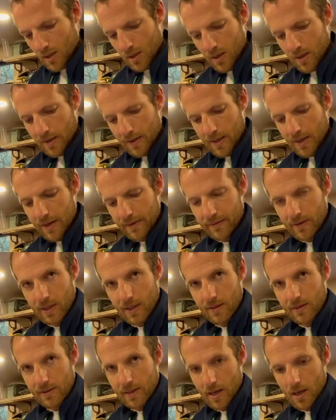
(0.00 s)
and then
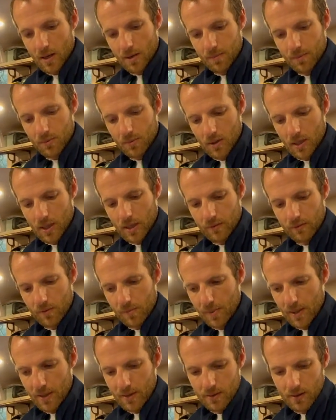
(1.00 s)
everything is set up. I can
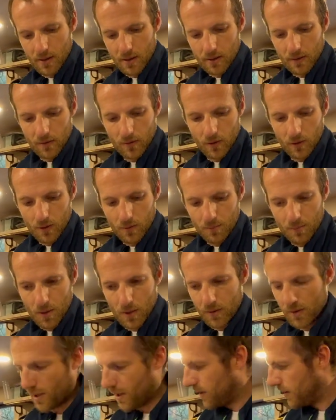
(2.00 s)
repeat it, and you can
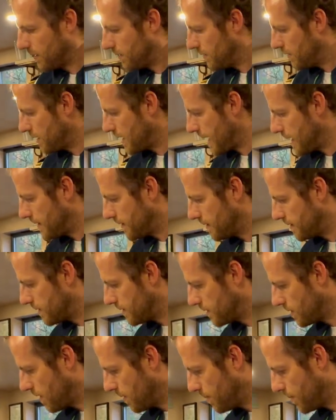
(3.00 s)
put the end
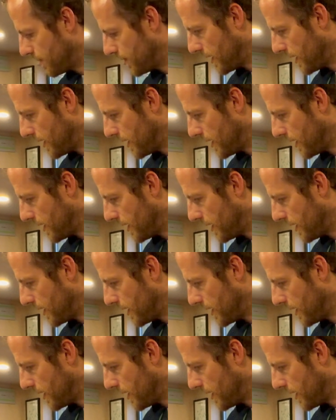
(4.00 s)
stop on